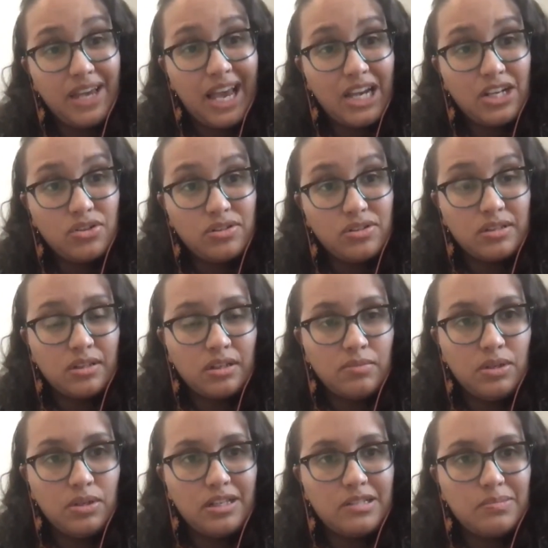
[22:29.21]
actors in the
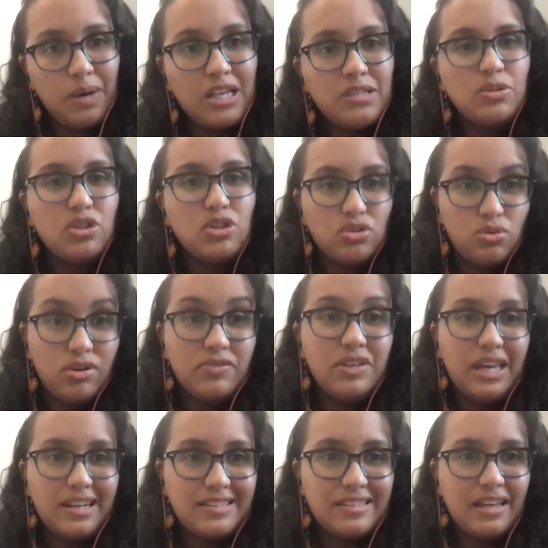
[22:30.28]
community as possible to sort of
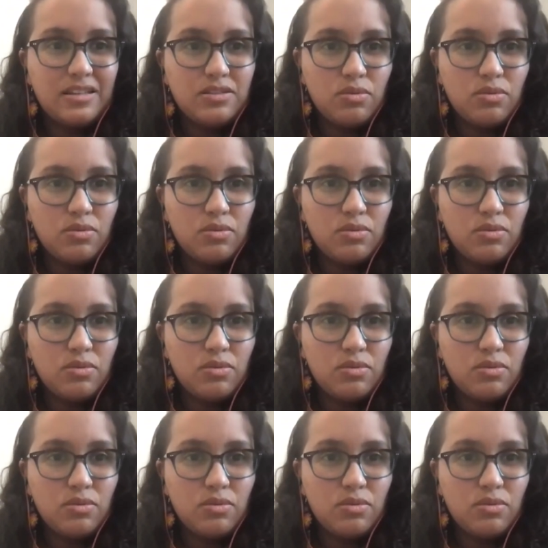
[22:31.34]
get a sense,